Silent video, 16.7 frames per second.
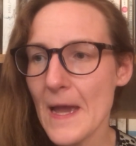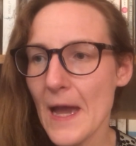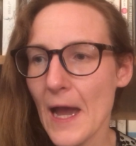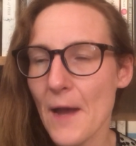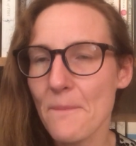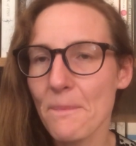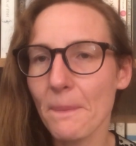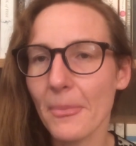
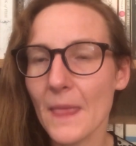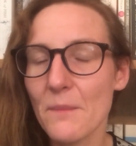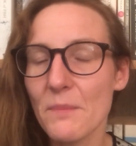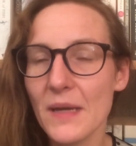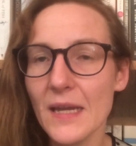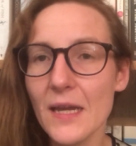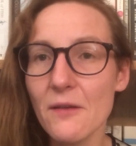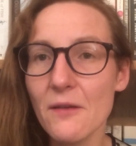Um,
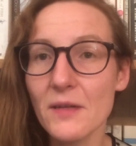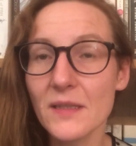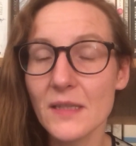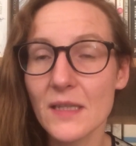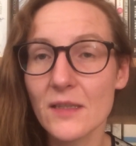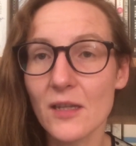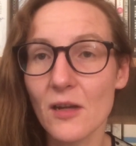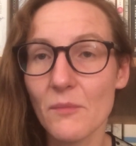but here is
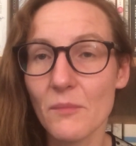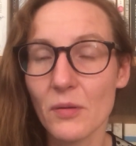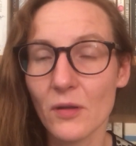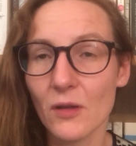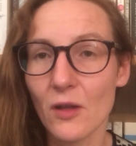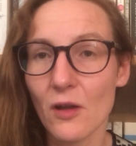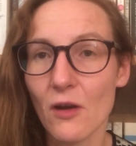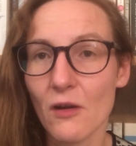an
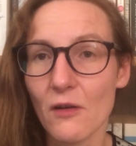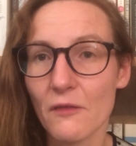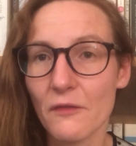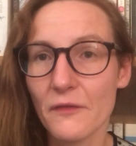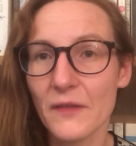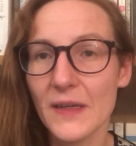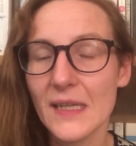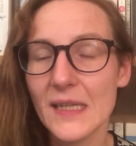example
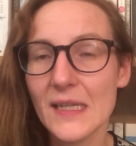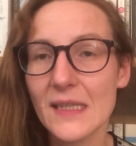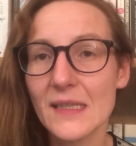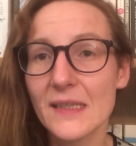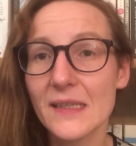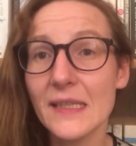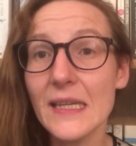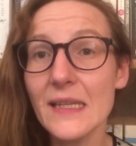of
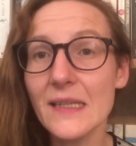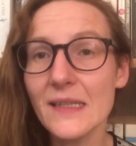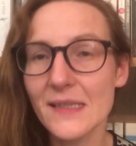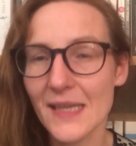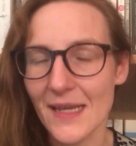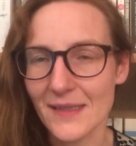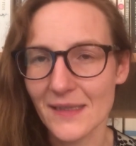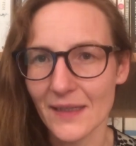scene
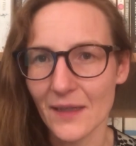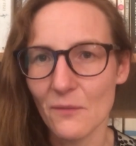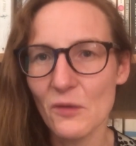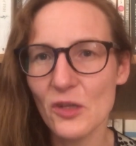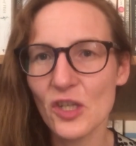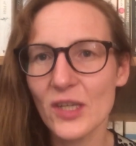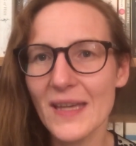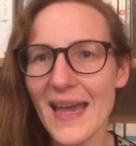setting
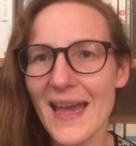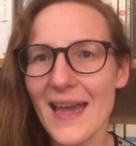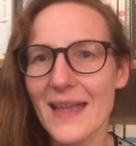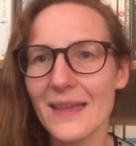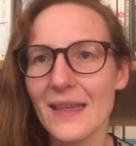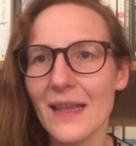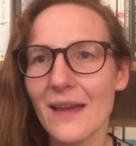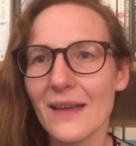which
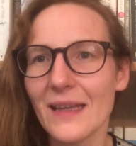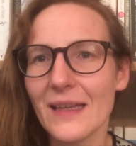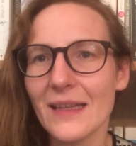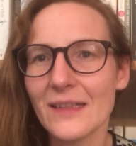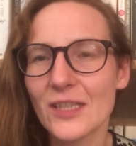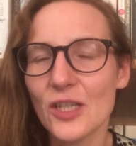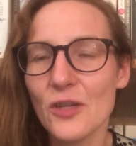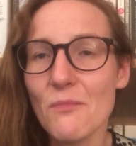again
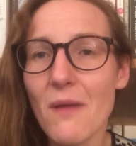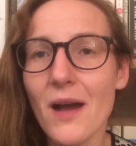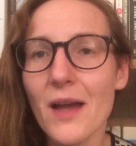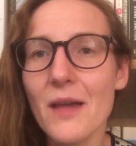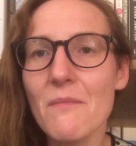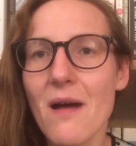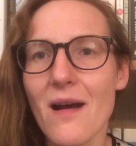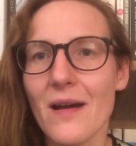to
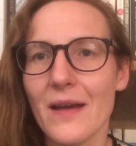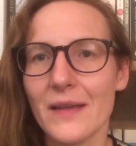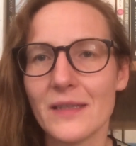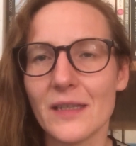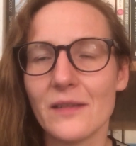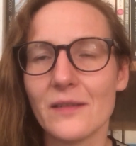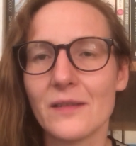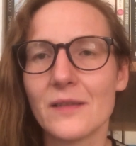my
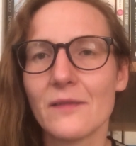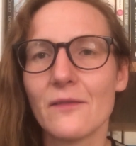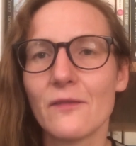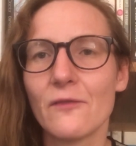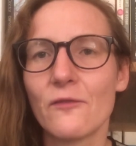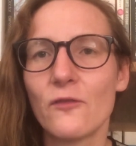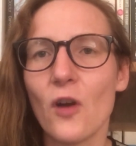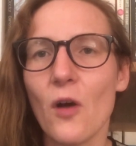mind and
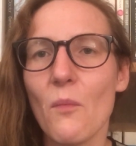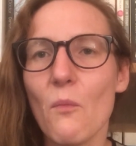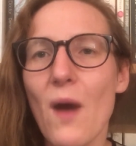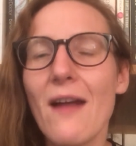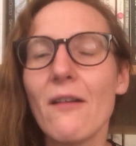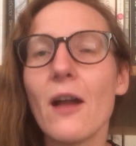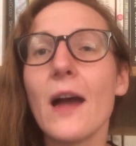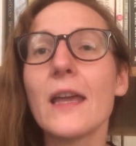from
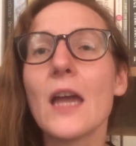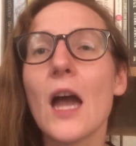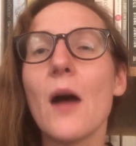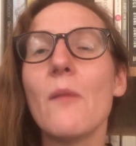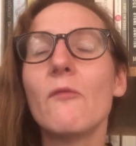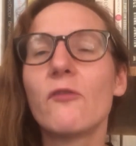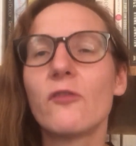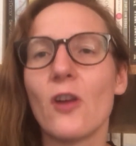where I
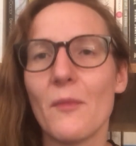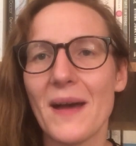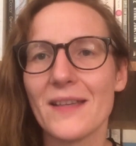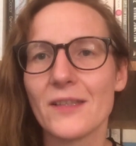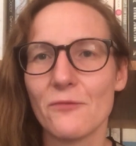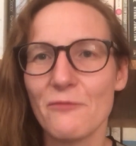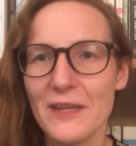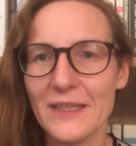come from
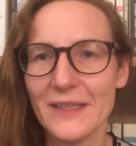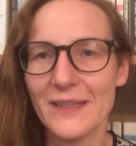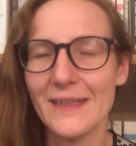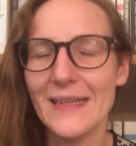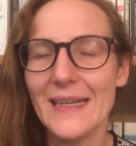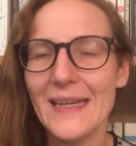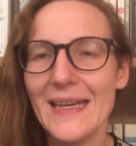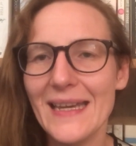as a
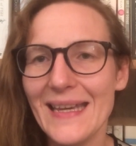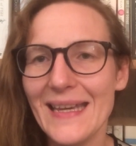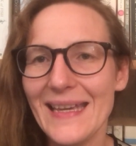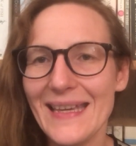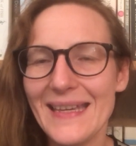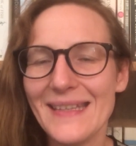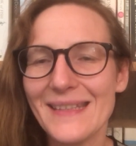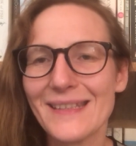reader
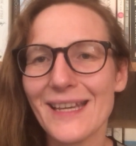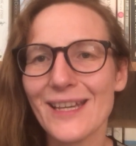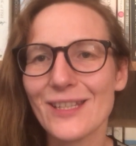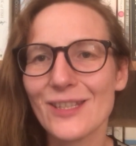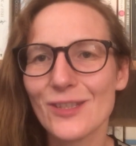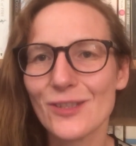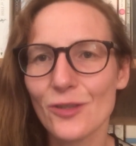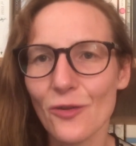is
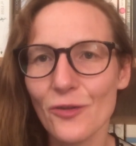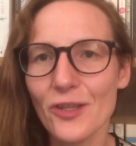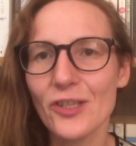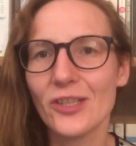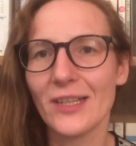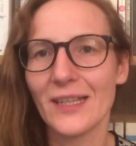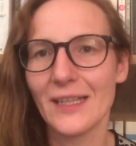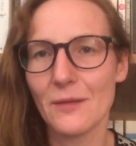
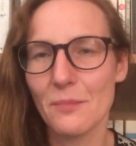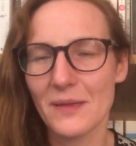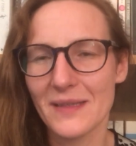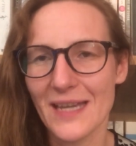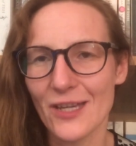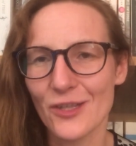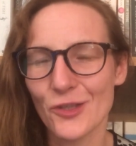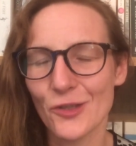astonishingly
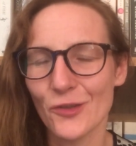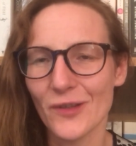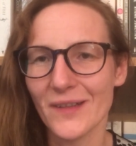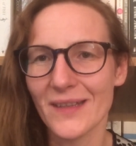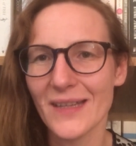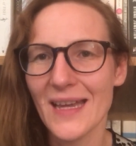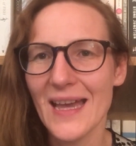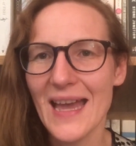
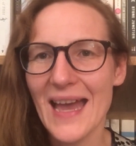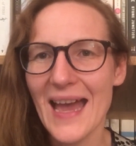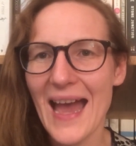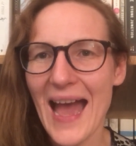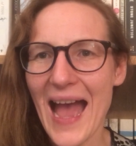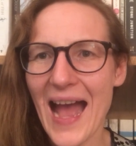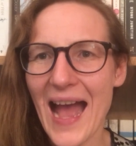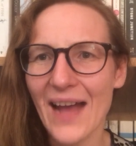pedestrian
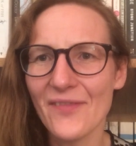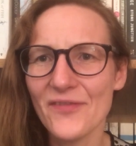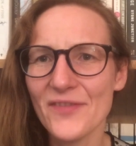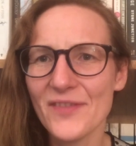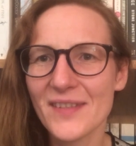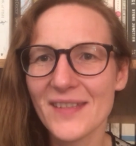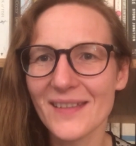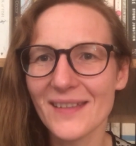
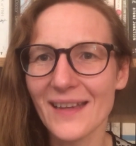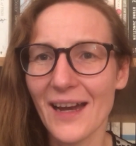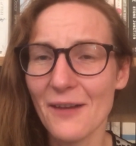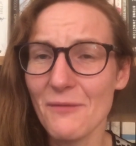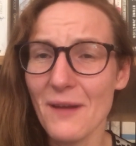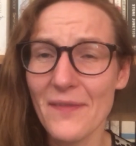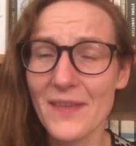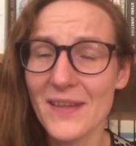and
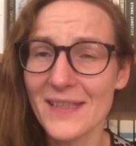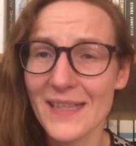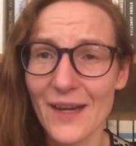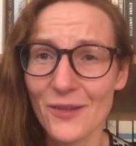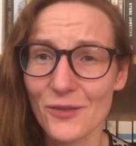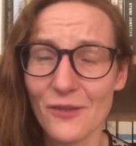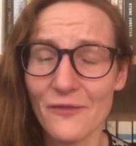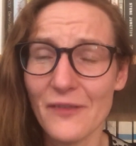I read this
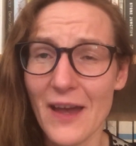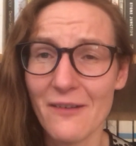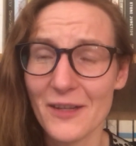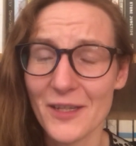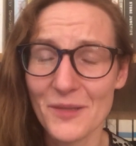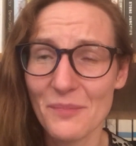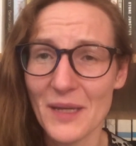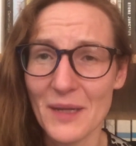out to
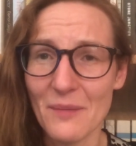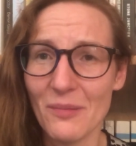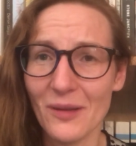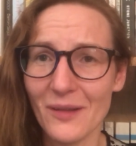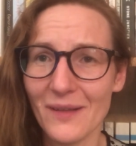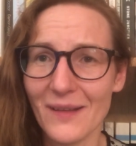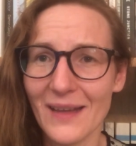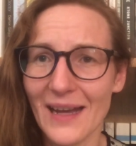various
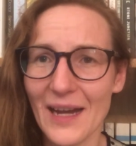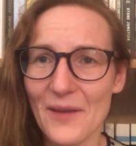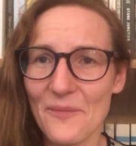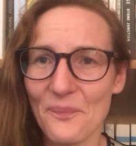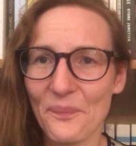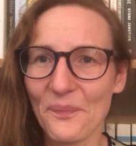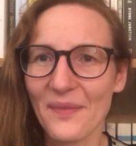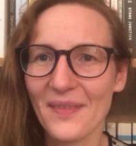people
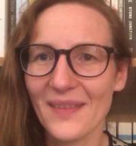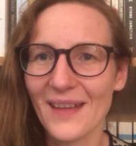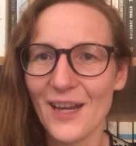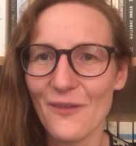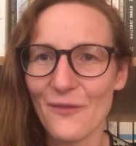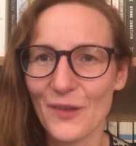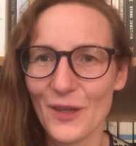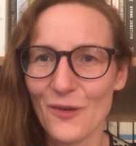um,
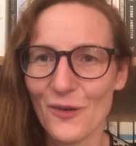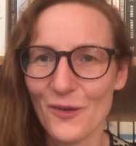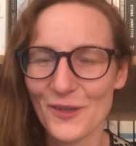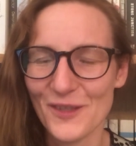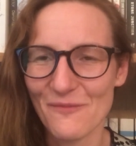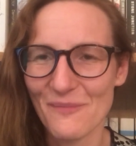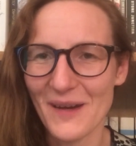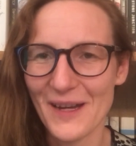over the
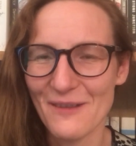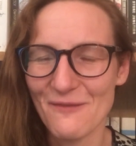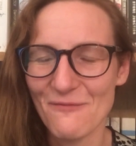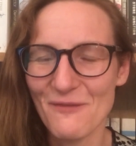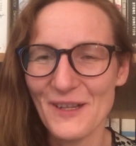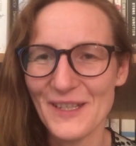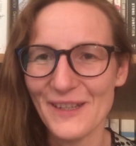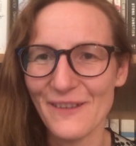course of my
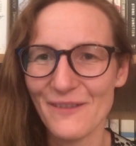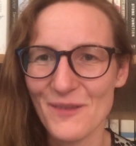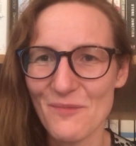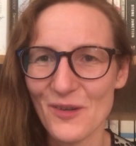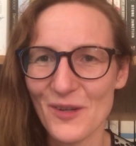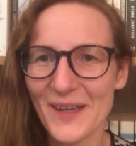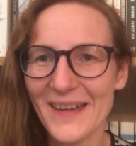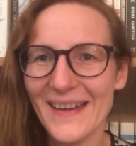reading of the
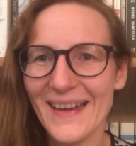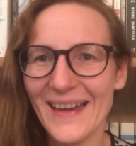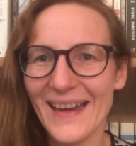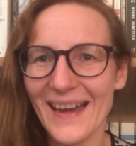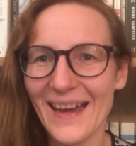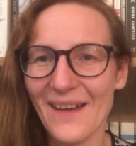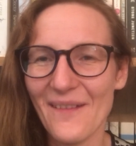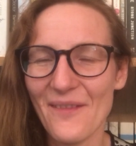book.
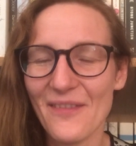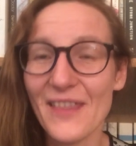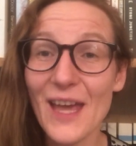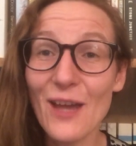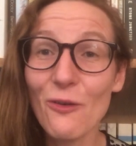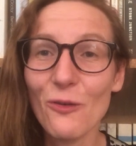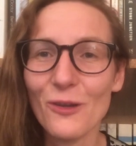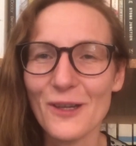Uh,
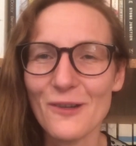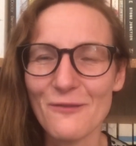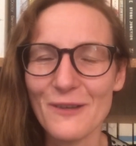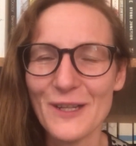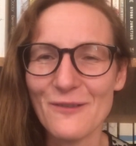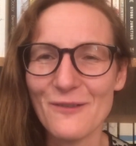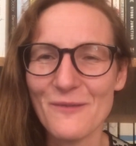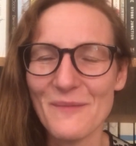they all
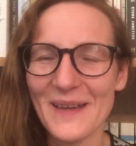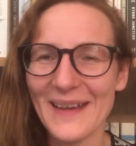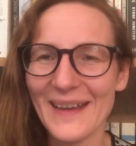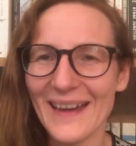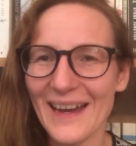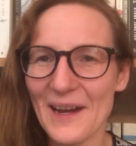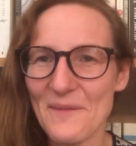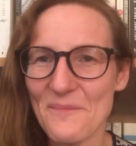agreed with
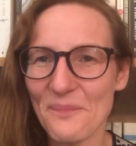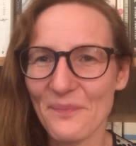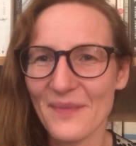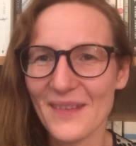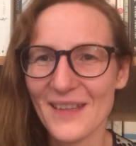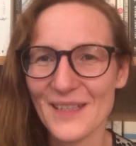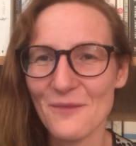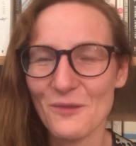me um,
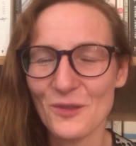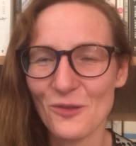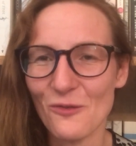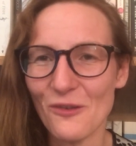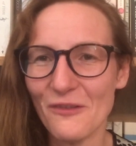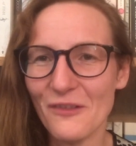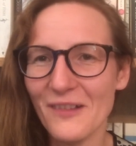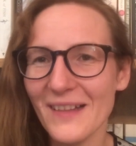that it was
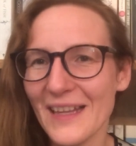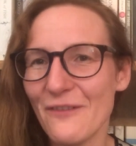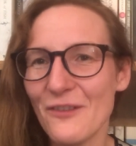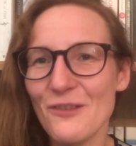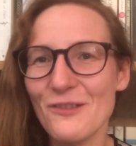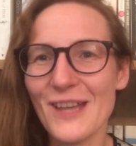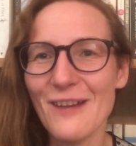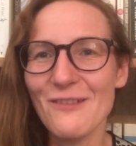awful.
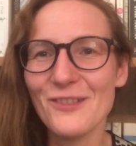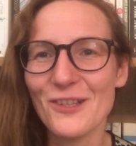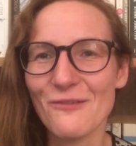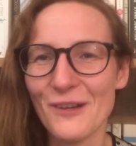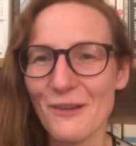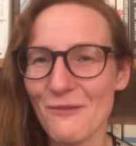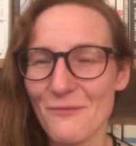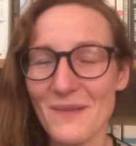If you don't
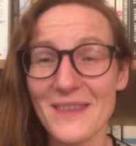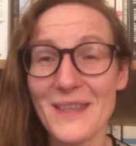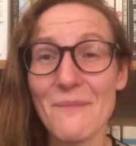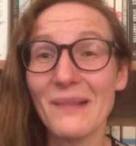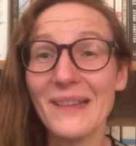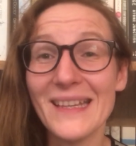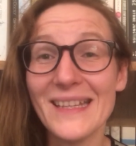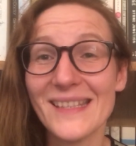agree with me,
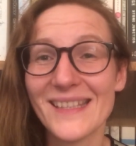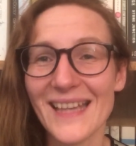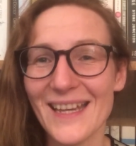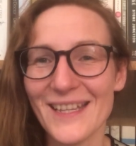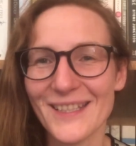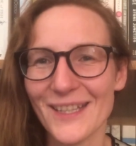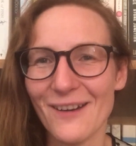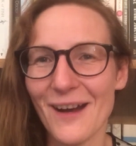then please
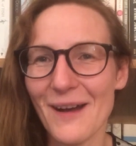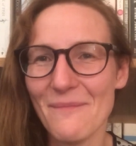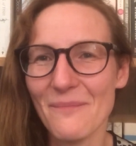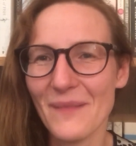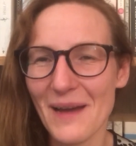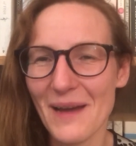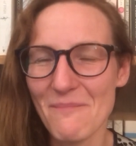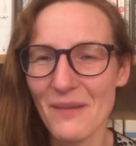say so.
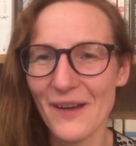I'm, I'm